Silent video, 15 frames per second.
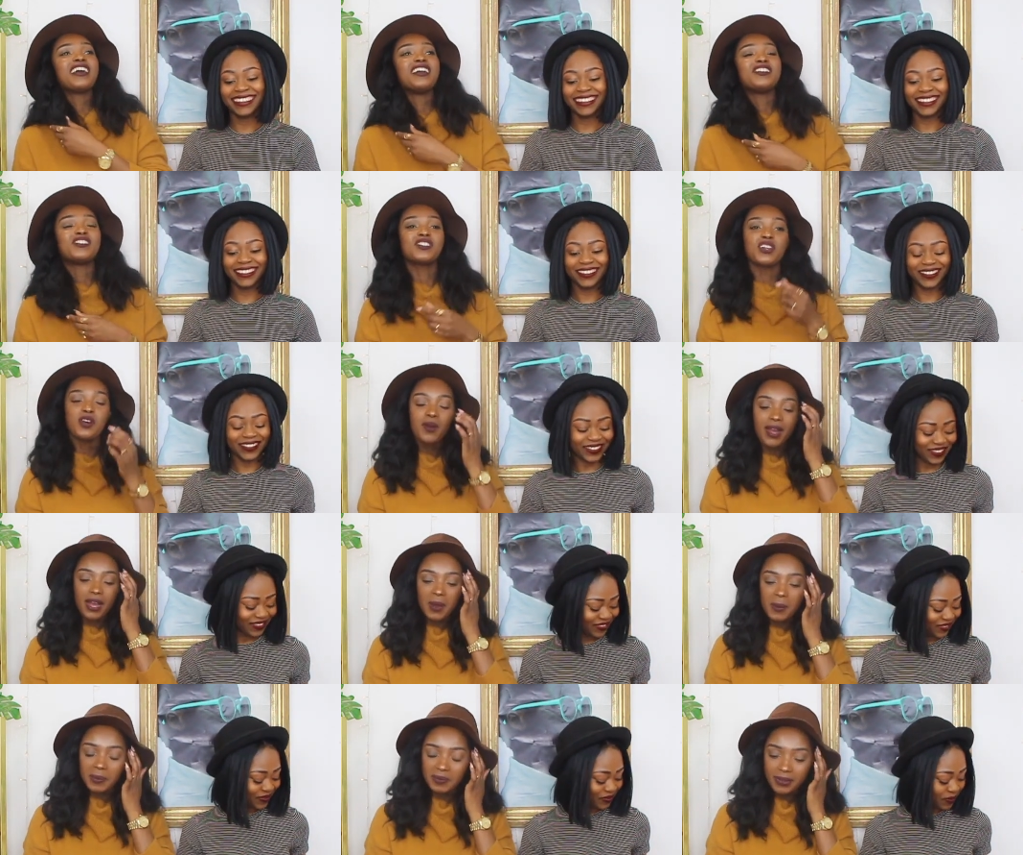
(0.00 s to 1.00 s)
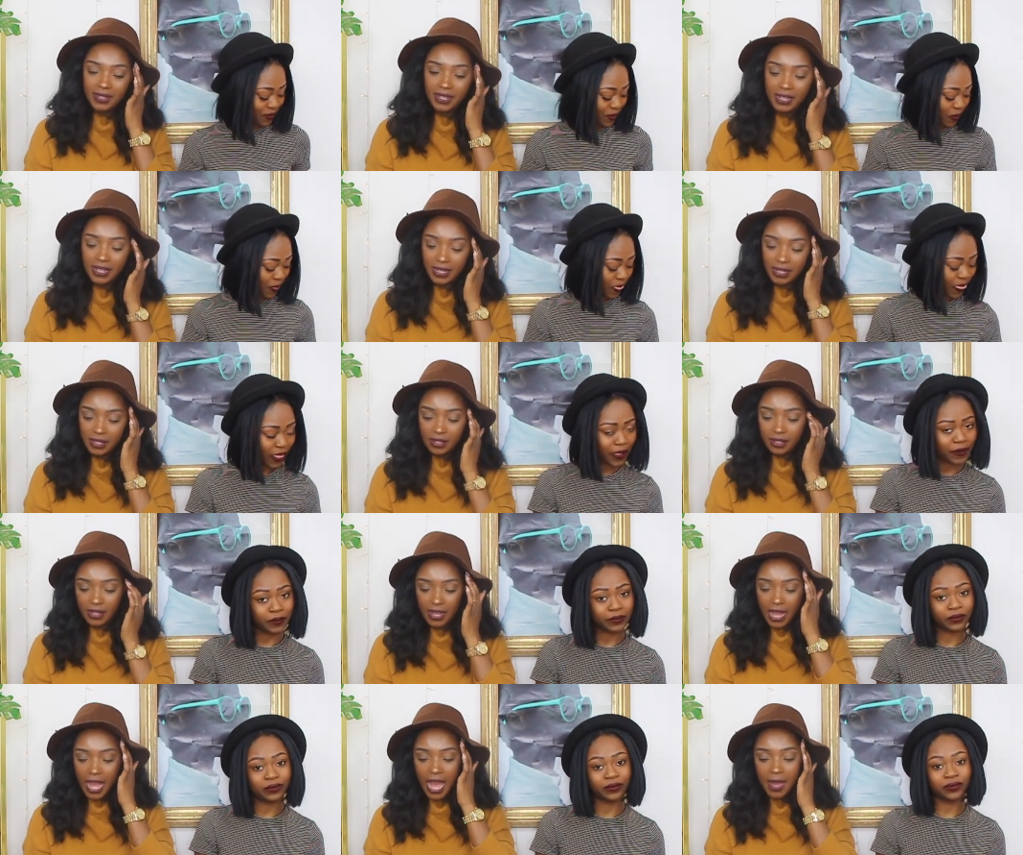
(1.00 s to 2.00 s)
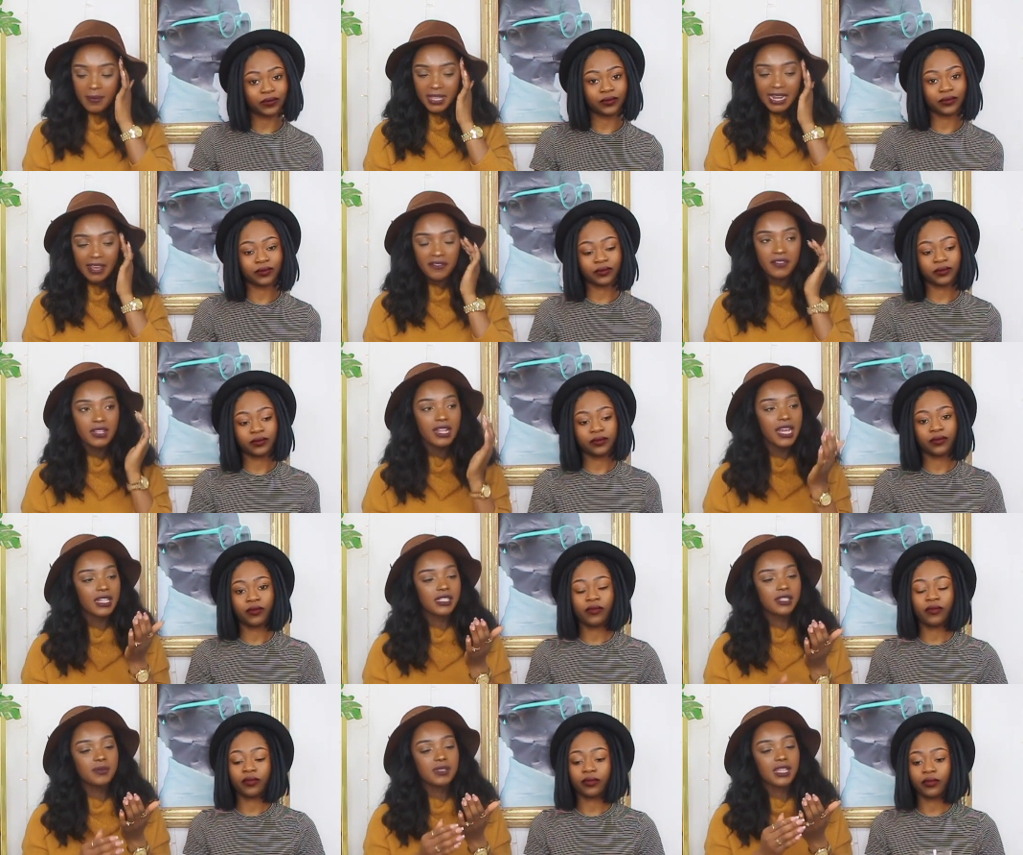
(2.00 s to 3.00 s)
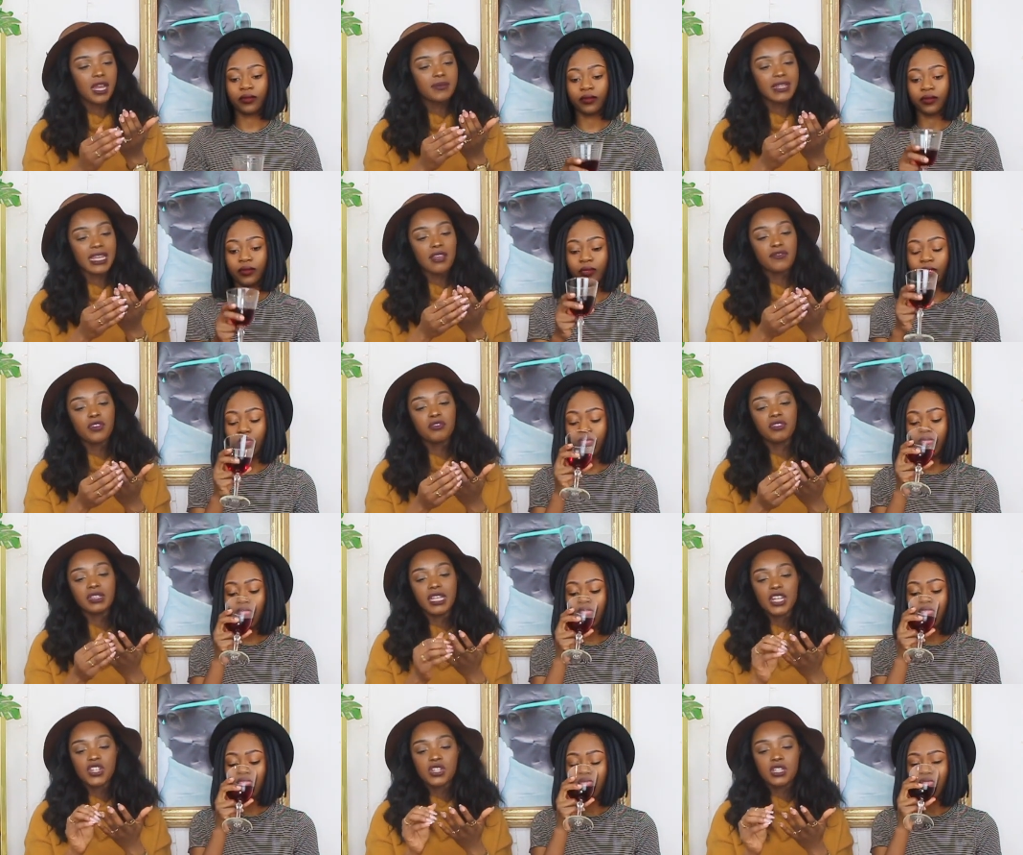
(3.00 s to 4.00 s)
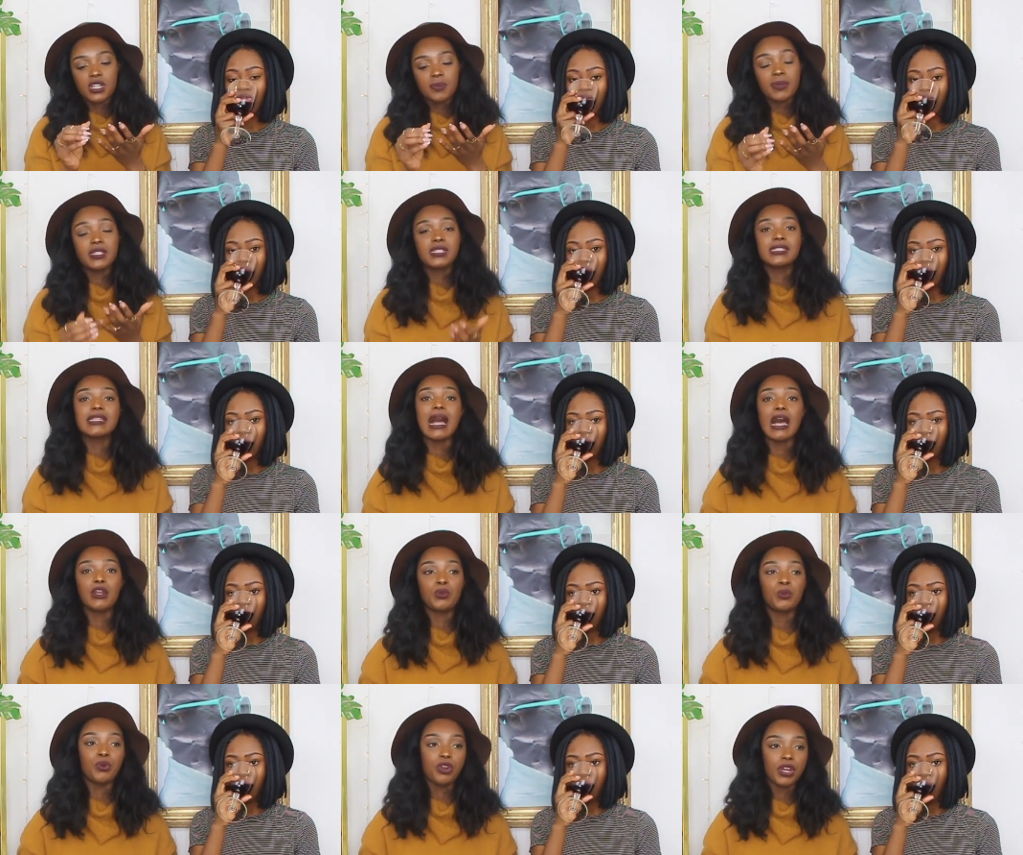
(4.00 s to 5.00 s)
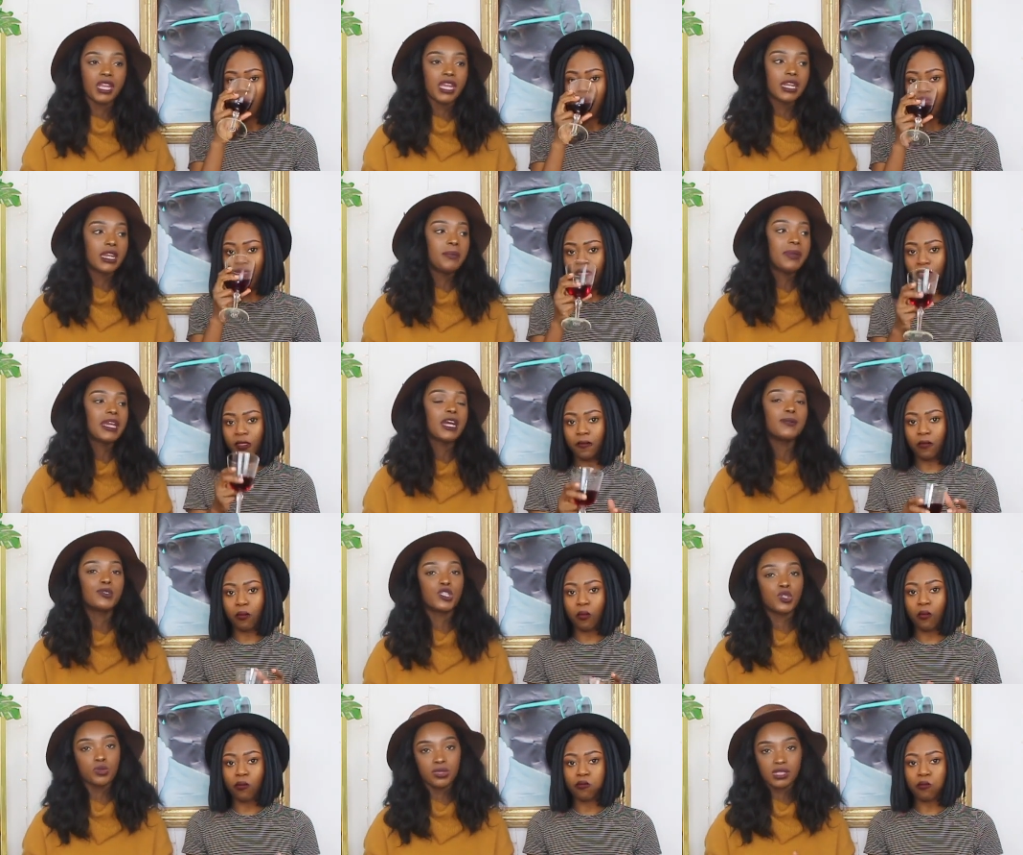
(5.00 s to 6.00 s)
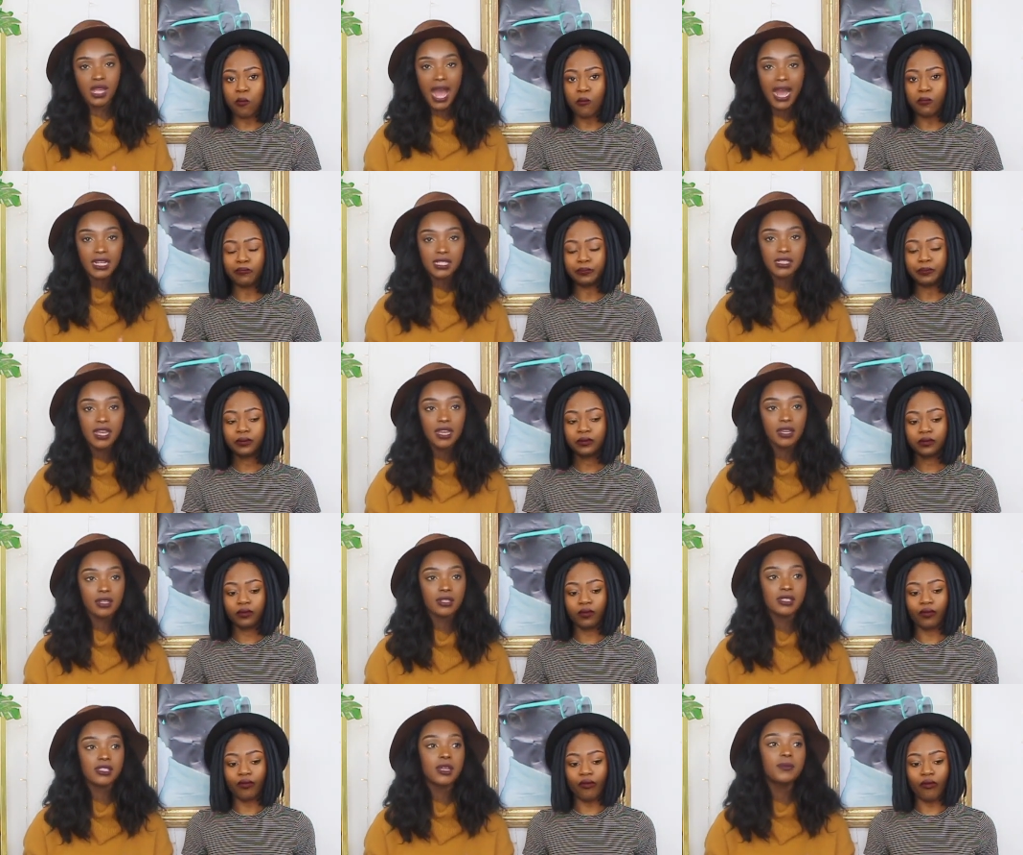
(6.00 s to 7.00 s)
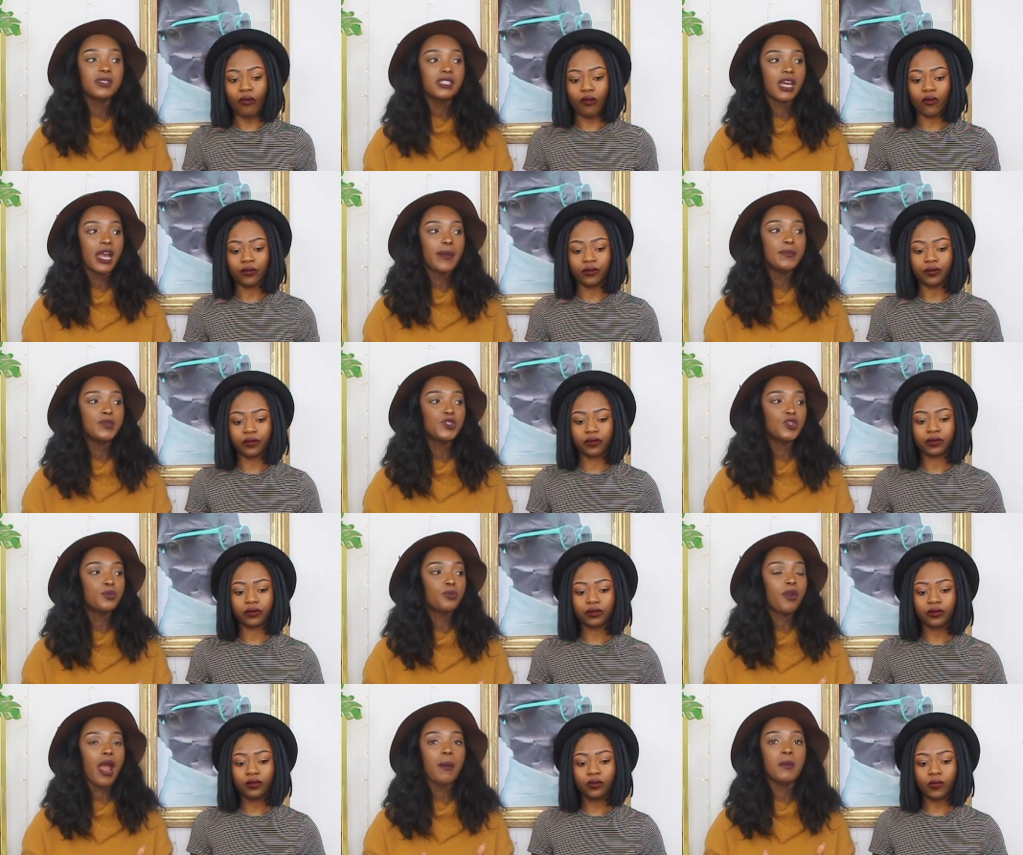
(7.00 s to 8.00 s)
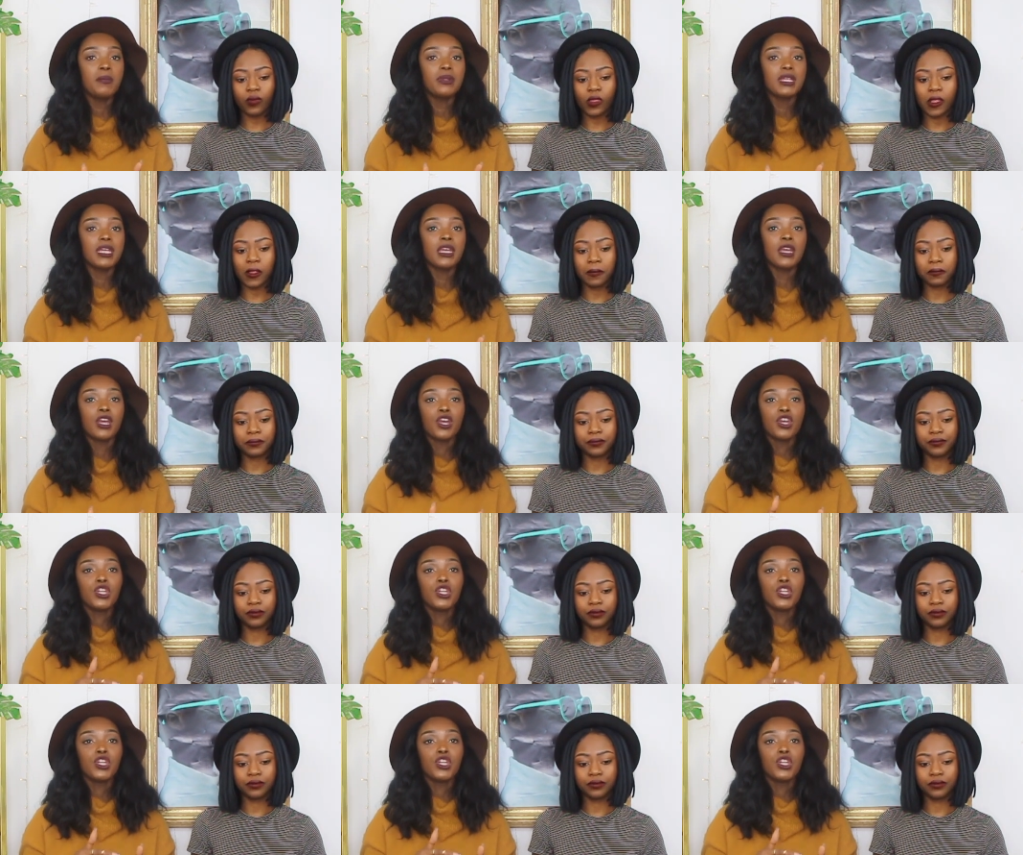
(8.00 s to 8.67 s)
Speaker 1: Okay, so um, I mean, I feel like sometimes like if the relationship is not working and it becomes too toxic, sometimes you probably